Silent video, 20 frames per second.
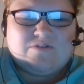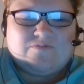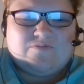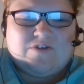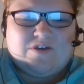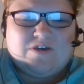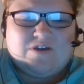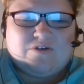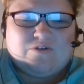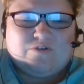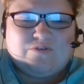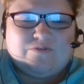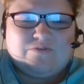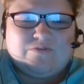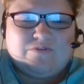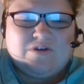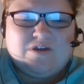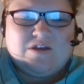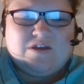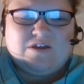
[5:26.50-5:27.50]
view,
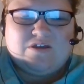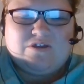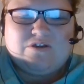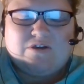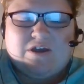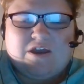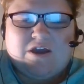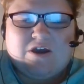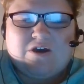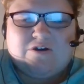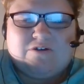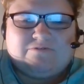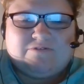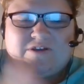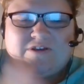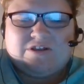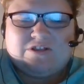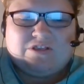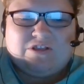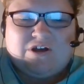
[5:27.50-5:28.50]
you can go and
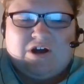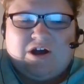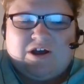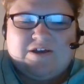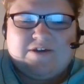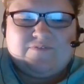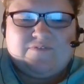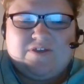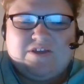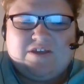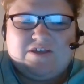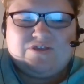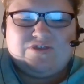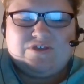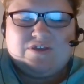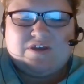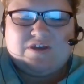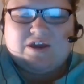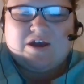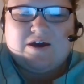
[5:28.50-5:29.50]
read a lot of
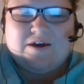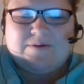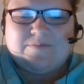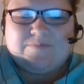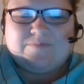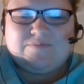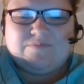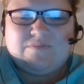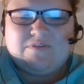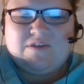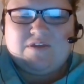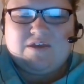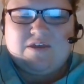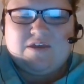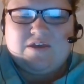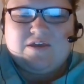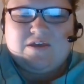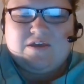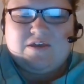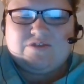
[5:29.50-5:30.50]
this.
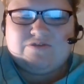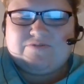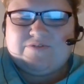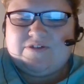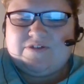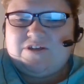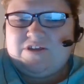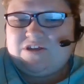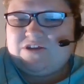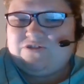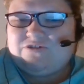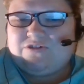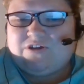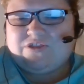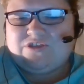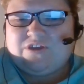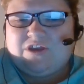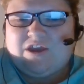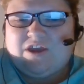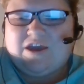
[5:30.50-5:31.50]
It's really
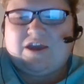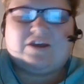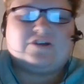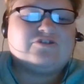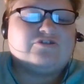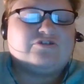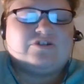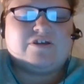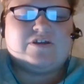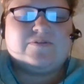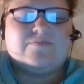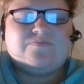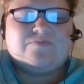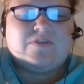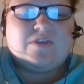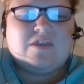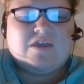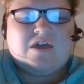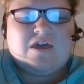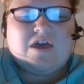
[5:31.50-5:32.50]
interesting actually.
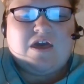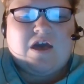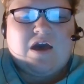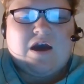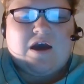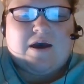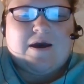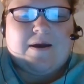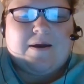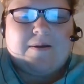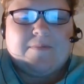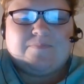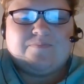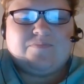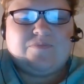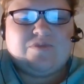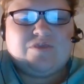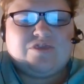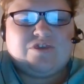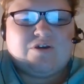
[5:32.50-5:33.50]

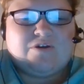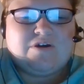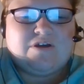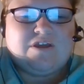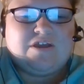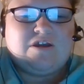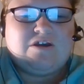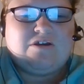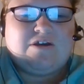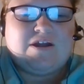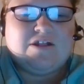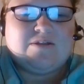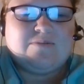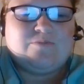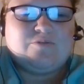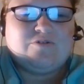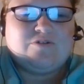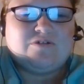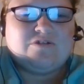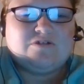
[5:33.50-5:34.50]
So a year after
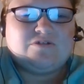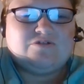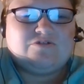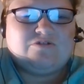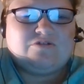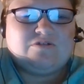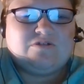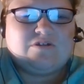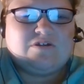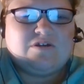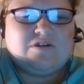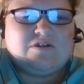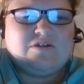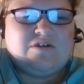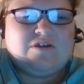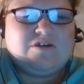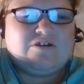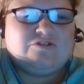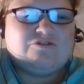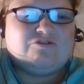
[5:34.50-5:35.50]
pulling
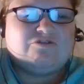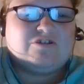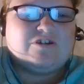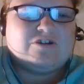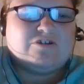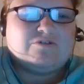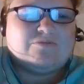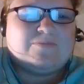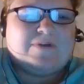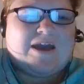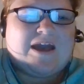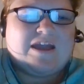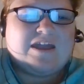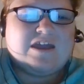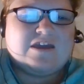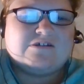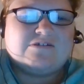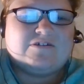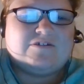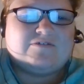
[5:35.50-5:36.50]
the trigger, Pat
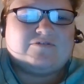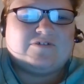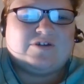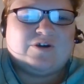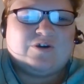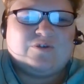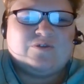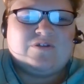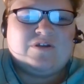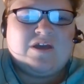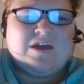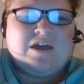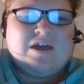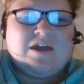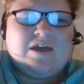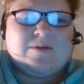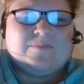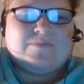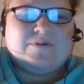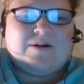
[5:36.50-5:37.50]
Garrett wrote
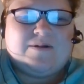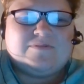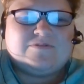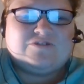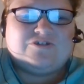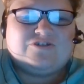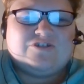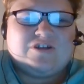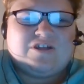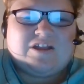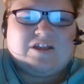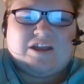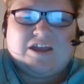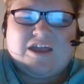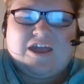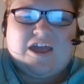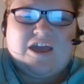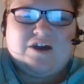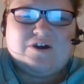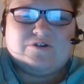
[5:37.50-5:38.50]
and published an
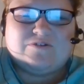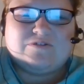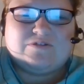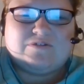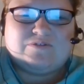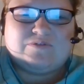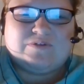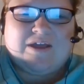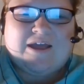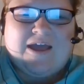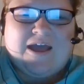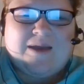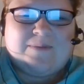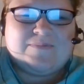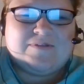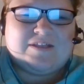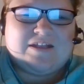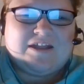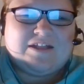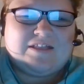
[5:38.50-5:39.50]
account that
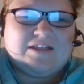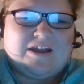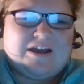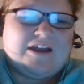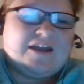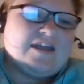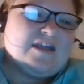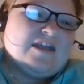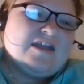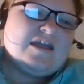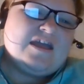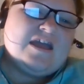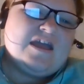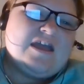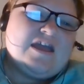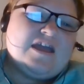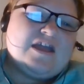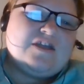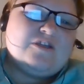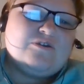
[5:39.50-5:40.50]
happened that night,
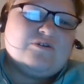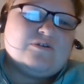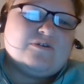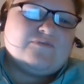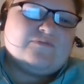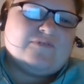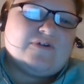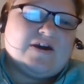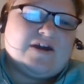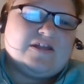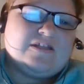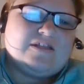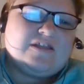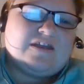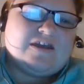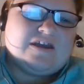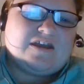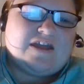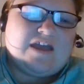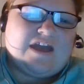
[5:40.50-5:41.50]
and you can find
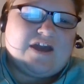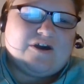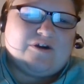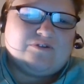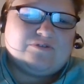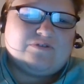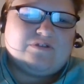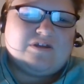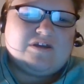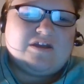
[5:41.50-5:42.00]
the account.